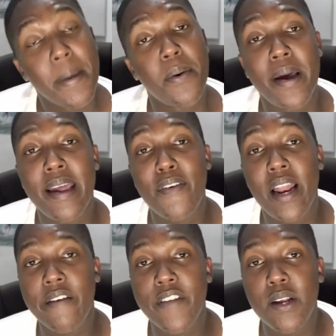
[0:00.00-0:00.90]
But anyway, if you
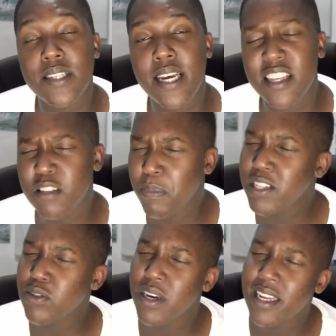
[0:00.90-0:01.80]
like videos like this,
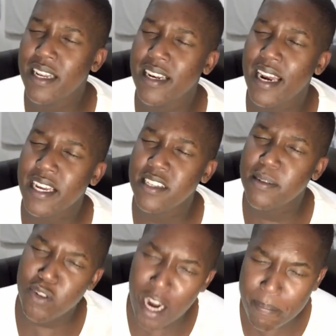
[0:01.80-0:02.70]
please do hit that like and
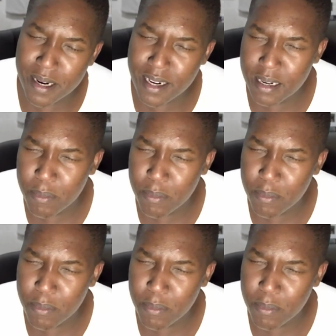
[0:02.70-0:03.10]
subscribe button.